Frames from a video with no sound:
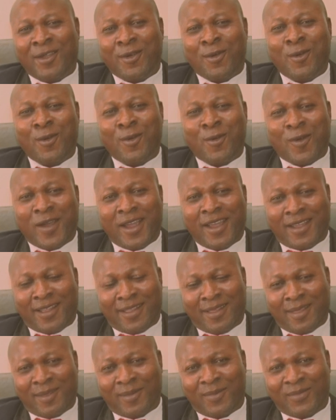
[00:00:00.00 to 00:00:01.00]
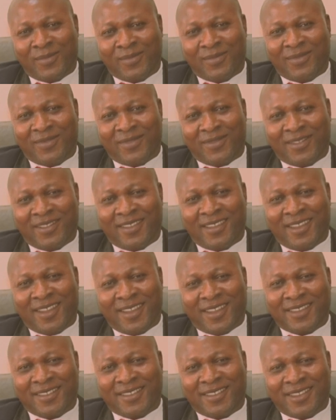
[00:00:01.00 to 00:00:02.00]
the whole choir.
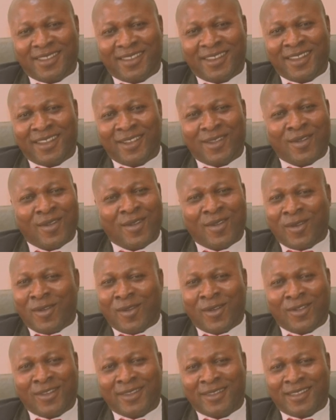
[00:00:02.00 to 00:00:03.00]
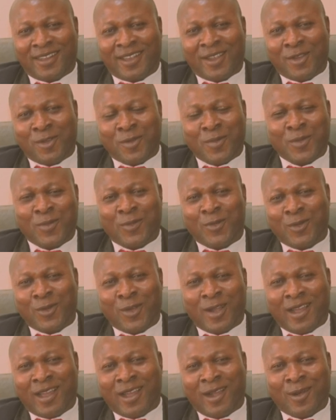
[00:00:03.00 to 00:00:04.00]
Yes, the choristers, you
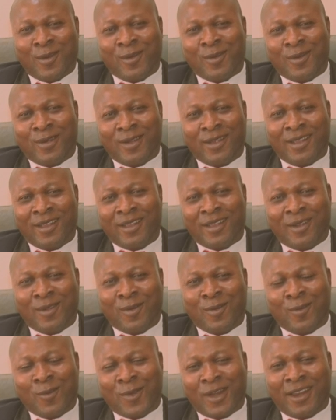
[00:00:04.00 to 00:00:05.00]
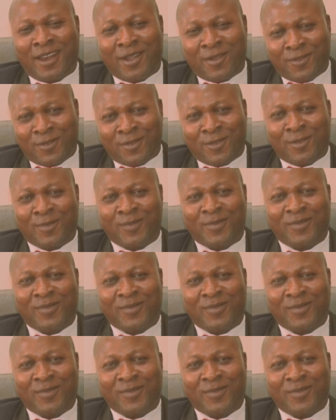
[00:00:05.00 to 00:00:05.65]
people are wonderful.